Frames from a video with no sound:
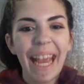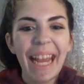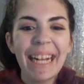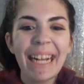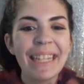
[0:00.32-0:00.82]

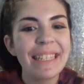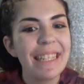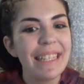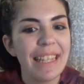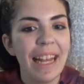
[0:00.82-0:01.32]
Hey guys,
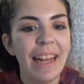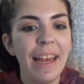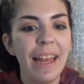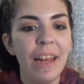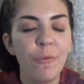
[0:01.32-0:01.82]
it's
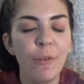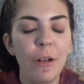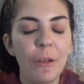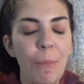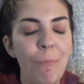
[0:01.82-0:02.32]
Hannah and
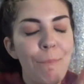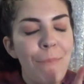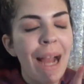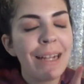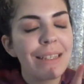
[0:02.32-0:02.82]
welcome
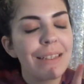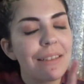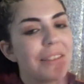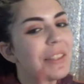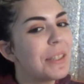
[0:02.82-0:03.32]
back
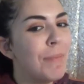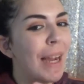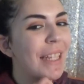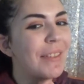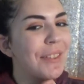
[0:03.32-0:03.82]
to
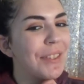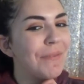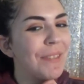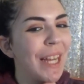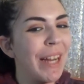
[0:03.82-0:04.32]
my
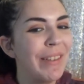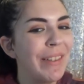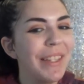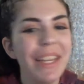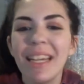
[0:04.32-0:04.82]
YouTube
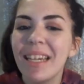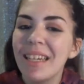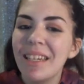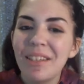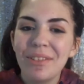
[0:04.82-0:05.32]
channel.
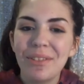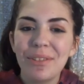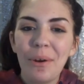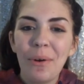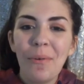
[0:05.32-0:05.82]

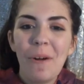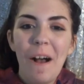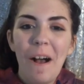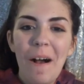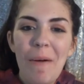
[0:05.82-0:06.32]

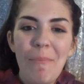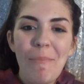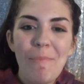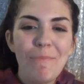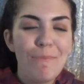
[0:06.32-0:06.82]
I
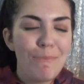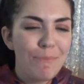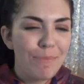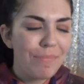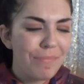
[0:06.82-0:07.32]

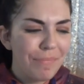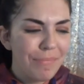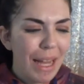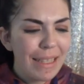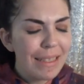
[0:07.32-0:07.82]

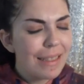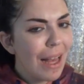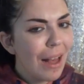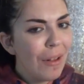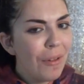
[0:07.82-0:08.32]
could
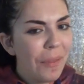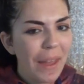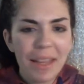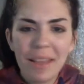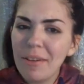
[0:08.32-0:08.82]
tell
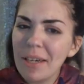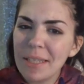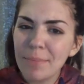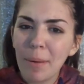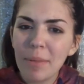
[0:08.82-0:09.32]
that you
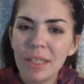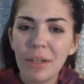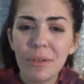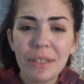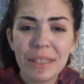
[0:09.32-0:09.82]
guys probably
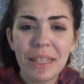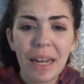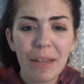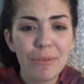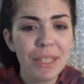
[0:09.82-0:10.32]
noticed that
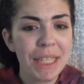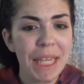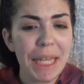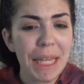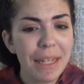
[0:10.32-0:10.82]
I wasn't
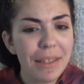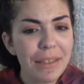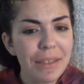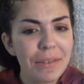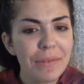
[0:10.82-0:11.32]

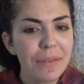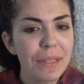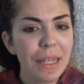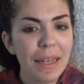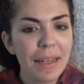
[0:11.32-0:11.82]
here
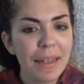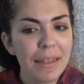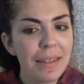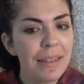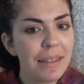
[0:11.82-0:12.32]
for like a
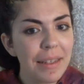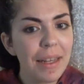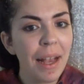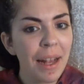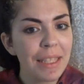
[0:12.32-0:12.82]
good
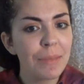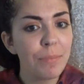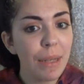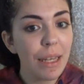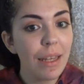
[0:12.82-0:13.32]
ass
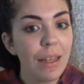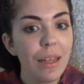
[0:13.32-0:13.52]
bit.